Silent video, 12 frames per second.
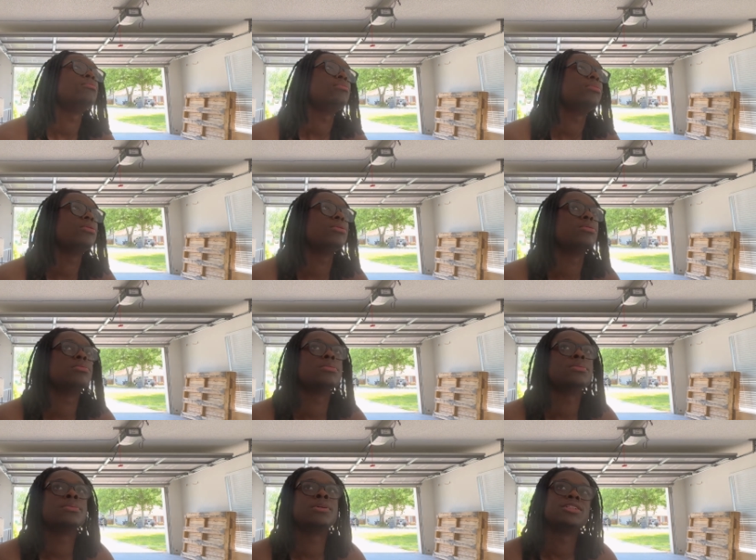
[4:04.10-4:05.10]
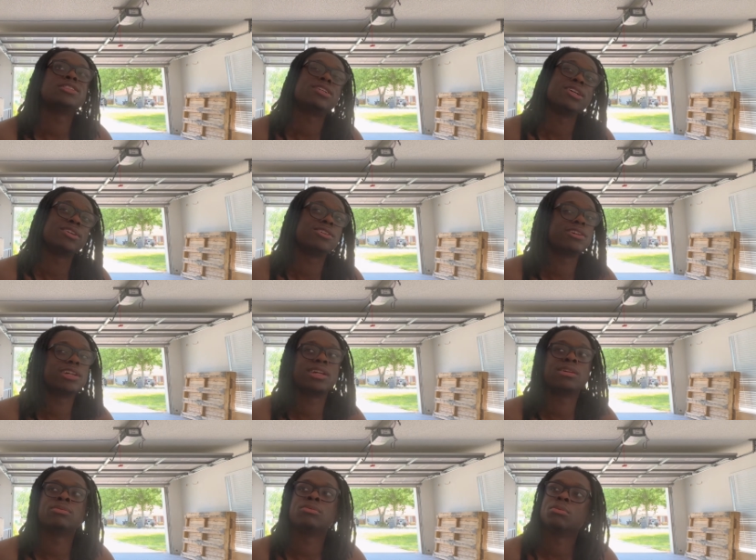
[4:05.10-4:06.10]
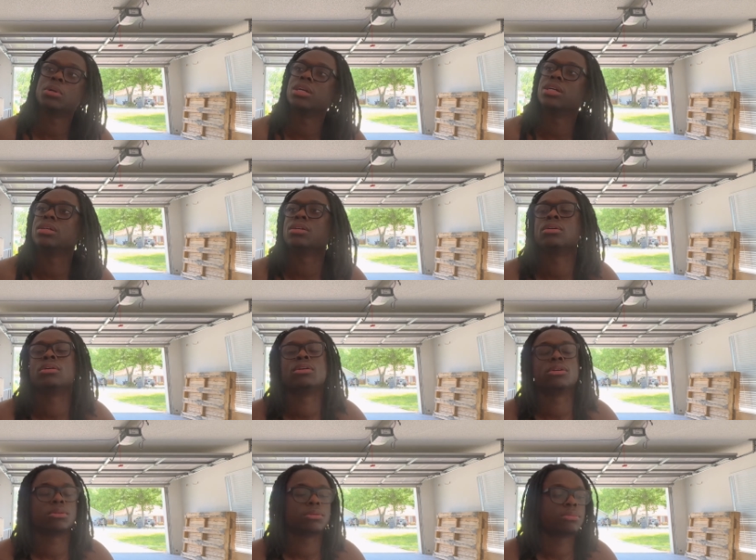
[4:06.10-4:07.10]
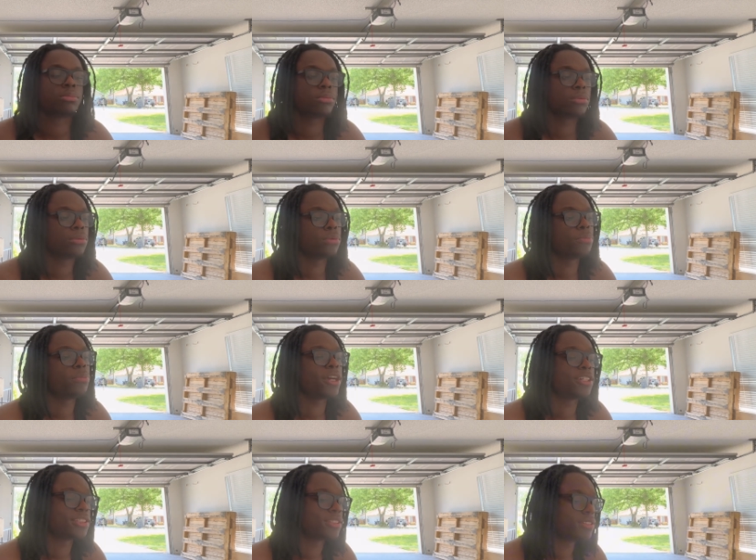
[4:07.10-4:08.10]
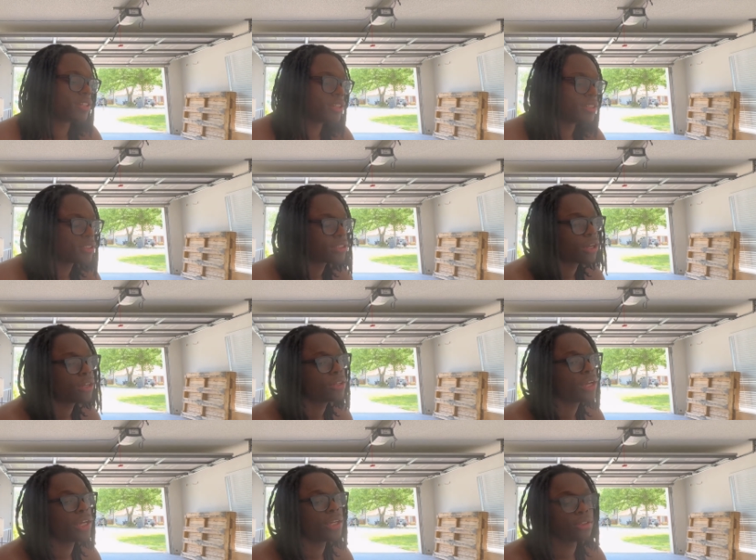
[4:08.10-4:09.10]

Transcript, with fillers: boom, turned green, went, boom, past another stoplight.